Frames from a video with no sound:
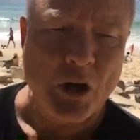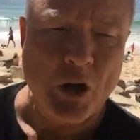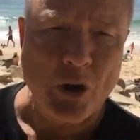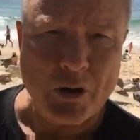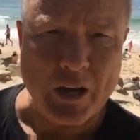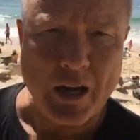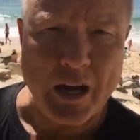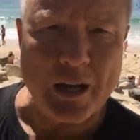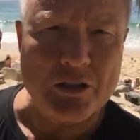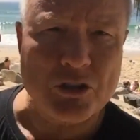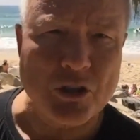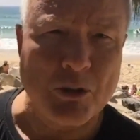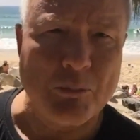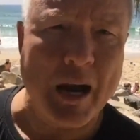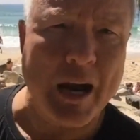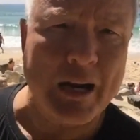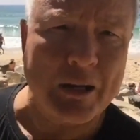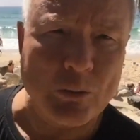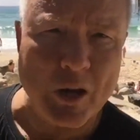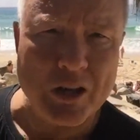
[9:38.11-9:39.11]
Okay, so
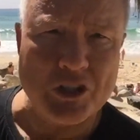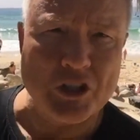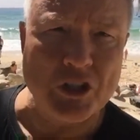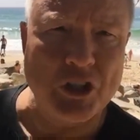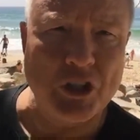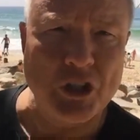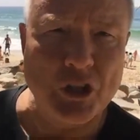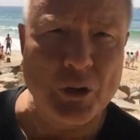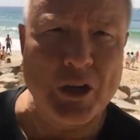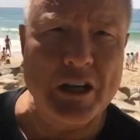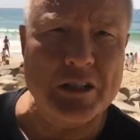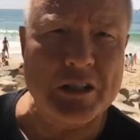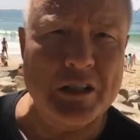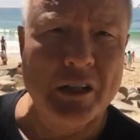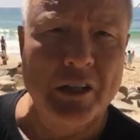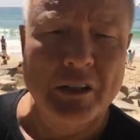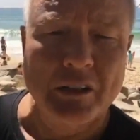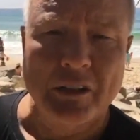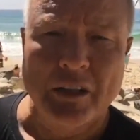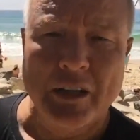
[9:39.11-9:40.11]
my question to you is,
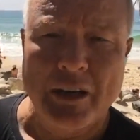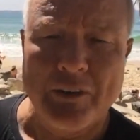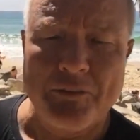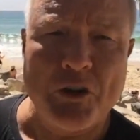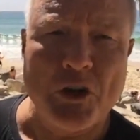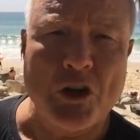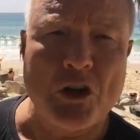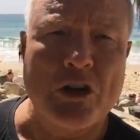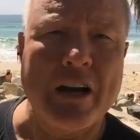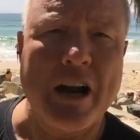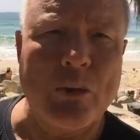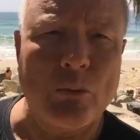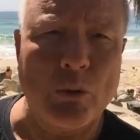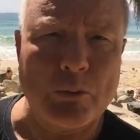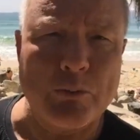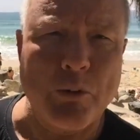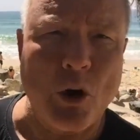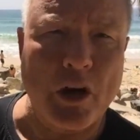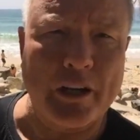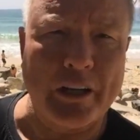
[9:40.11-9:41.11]
if your
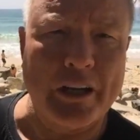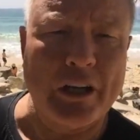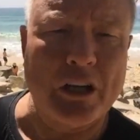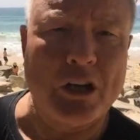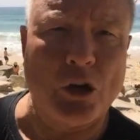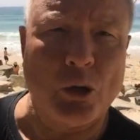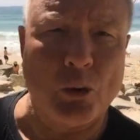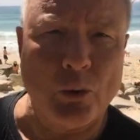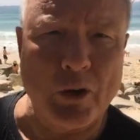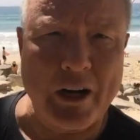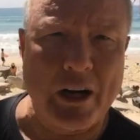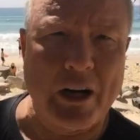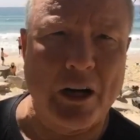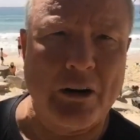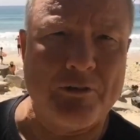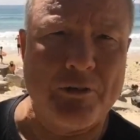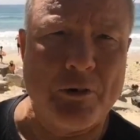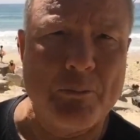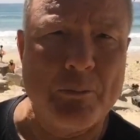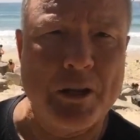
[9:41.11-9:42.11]
network marketing
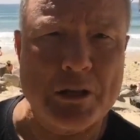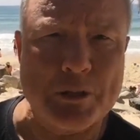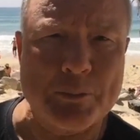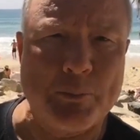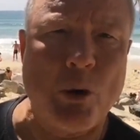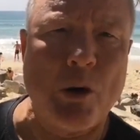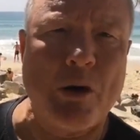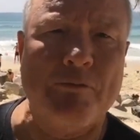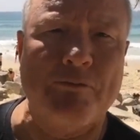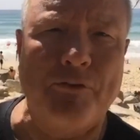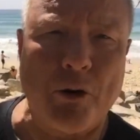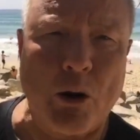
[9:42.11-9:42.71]
career from this point